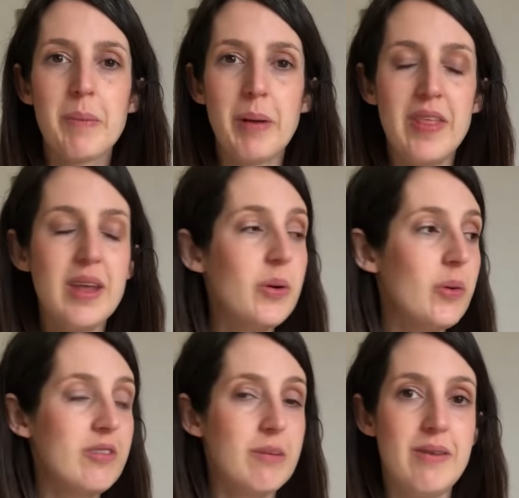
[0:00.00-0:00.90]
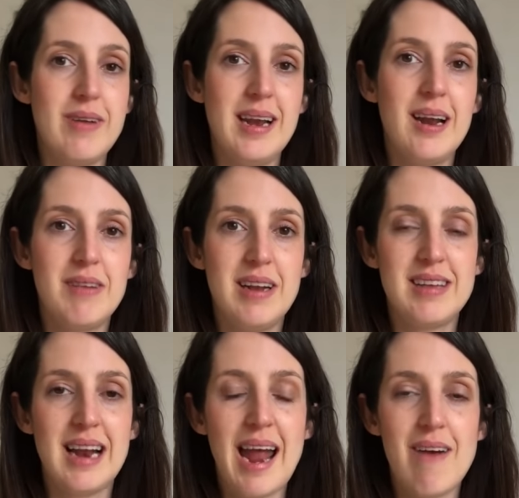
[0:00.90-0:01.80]
But I think it would also be really lovely
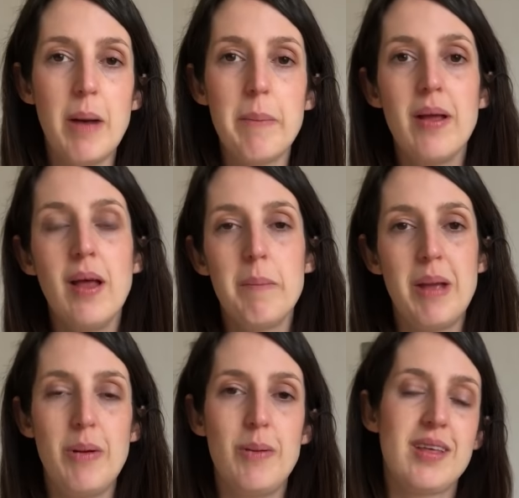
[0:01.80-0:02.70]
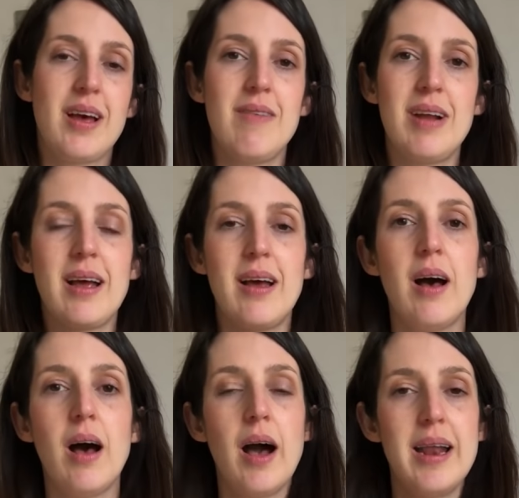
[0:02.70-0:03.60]
to layer up, maybe with kind of like a
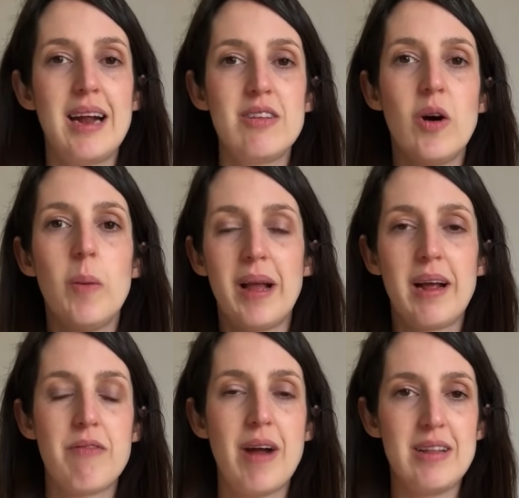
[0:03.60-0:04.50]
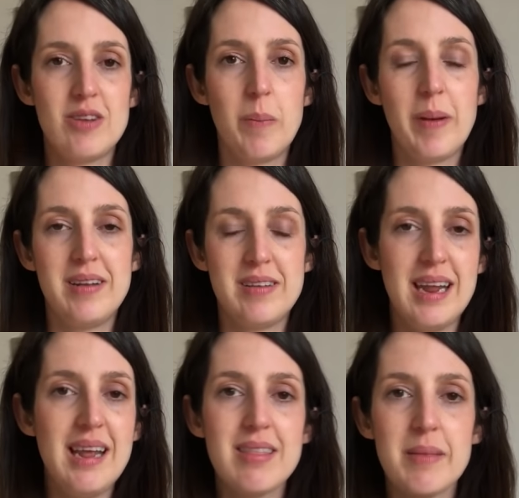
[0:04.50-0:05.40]
high neck top, like a Freya top
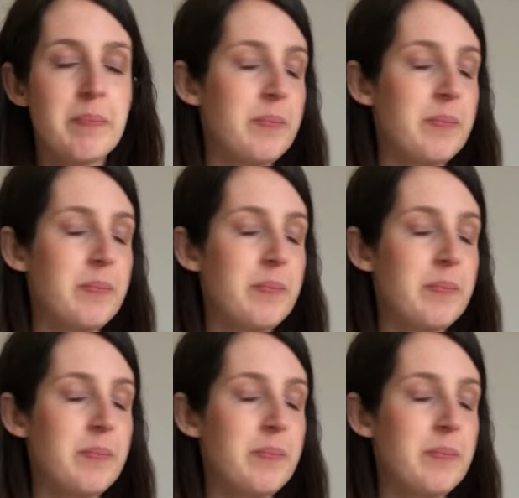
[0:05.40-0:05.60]
underneath.